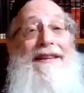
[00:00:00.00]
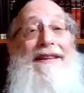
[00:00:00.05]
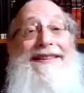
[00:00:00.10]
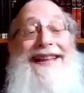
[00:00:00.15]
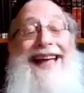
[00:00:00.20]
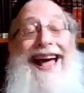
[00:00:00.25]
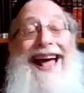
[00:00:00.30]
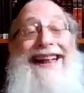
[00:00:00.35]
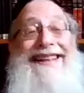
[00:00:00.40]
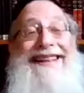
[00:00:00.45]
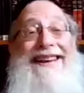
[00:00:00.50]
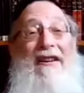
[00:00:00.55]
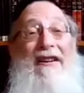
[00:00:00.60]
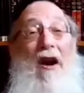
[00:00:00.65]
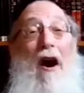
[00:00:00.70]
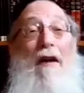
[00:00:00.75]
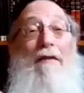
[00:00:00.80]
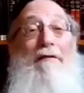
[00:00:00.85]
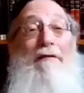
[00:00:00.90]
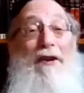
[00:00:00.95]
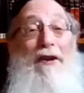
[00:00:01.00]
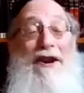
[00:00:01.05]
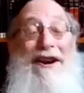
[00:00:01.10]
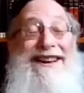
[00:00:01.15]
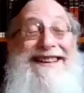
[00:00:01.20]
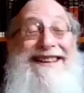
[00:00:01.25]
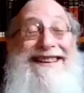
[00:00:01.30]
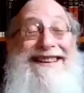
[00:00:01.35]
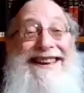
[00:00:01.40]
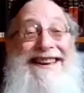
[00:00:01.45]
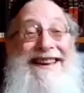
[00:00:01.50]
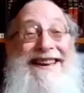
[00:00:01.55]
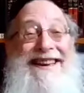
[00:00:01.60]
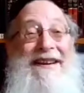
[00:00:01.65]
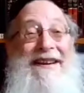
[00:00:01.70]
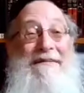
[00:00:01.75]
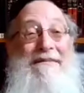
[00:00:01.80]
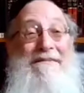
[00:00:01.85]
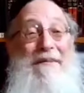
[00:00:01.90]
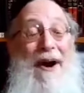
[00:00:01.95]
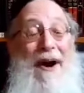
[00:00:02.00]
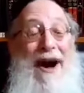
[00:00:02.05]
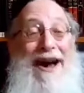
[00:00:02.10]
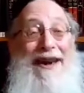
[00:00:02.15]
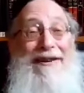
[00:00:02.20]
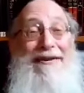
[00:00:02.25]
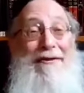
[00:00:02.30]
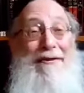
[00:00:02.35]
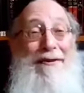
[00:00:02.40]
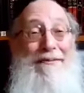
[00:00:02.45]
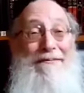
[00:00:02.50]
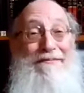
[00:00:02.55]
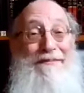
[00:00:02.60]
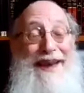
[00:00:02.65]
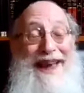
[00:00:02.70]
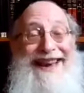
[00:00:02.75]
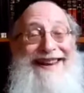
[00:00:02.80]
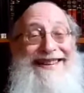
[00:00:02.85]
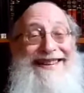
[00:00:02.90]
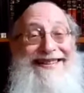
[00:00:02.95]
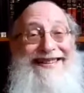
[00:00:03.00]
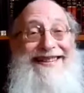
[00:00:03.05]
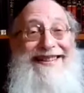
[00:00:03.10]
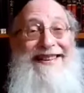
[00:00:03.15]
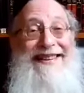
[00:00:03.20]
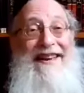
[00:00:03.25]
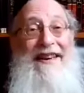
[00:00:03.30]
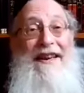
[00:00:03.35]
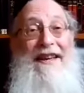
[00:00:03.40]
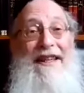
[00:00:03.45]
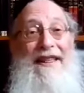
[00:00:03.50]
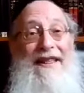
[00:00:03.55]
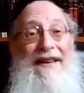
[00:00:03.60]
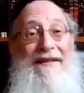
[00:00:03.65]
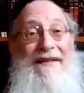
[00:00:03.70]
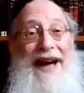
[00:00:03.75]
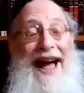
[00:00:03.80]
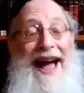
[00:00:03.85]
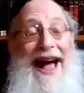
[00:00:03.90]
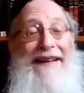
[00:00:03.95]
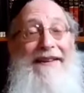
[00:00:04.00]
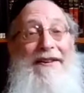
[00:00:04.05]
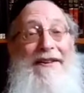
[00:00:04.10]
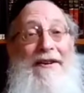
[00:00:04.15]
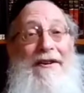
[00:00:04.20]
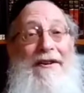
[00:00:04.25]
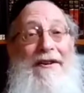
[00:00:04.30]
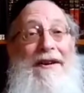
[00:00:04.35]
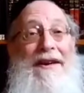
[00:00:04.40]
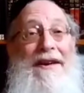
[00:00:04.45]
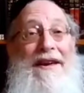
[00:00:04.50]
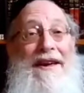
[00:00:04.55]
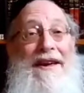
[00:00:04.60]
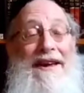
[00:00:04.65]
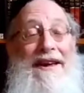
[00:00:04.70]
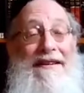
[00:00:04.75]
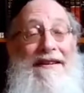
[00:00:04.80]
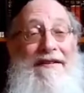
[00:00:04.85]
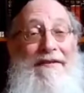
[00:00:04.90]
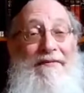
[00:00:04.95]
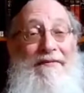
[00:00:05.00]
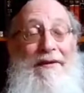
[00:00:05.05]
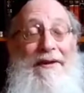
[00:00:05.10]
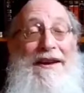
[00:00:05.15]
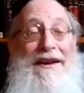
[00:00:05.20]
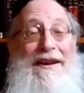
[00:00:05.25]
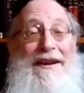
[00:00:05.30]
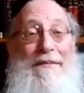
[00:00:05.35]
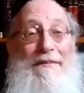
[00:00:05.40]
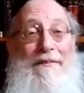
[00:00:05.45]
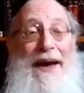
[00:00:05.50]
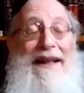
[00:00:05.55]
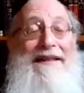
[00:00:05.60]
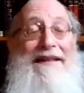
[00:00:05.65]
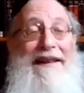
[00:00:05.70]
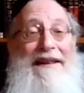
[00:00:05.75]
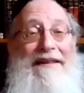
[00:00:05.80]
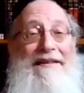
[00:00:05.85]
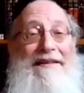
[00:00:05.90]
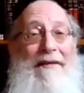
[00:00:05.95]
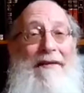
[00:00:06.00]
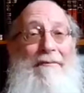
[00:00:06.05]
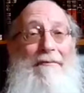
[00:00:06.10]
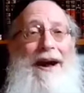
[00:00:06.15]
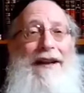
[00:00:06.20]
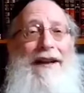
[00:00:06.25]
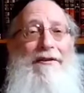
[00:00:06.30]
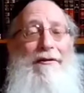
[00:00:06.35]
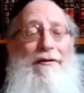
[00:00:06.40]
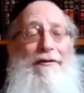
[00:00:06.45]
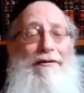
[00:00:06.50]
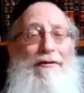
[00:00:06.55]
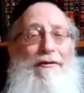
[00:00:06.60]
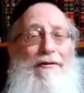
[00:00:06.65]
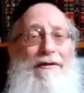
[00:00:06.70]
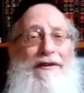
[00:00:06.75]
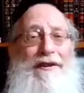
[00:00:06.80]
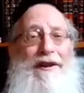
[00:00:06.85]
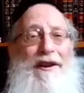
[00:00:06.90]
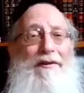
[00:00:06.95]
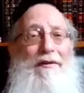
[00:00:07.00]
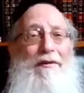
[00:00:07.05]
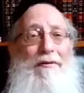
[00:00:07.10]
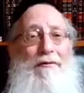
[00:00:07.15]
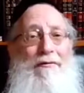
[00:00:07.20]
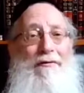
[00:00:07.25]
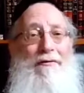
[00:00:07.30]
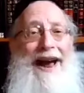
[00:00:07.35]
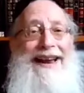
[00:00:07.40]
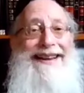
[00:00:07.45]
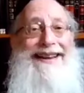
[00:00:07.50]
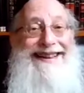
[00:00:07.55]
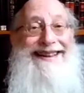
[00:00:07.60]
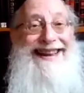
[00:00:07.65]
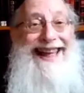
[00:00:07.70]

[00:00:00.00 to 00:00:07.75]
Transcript: is not governed by your past. The va'ato is fully dependent on what you choose to do right